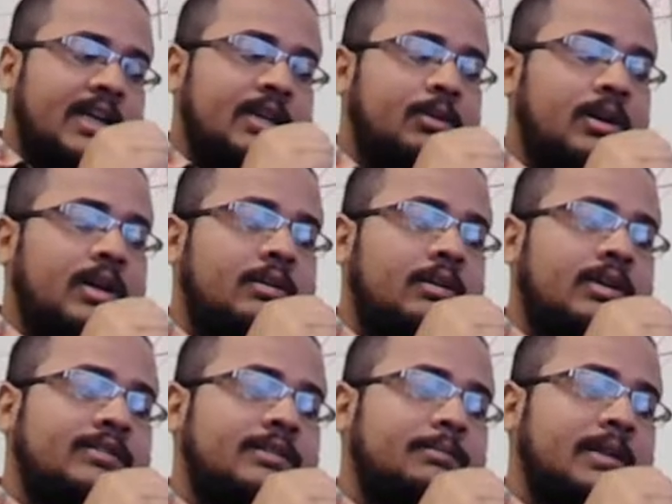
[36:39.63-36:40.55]
neural network
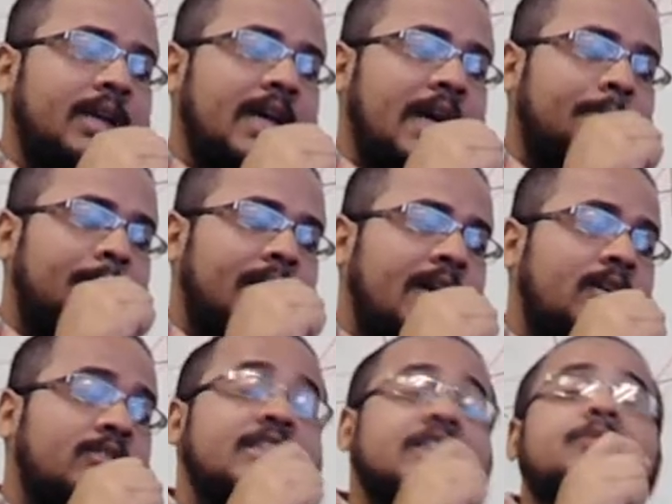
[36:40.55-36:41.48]
is applied
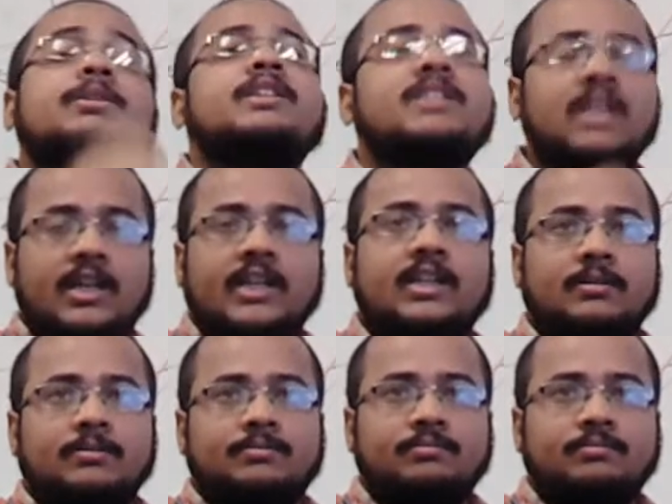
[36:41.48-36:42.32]
on sequential data.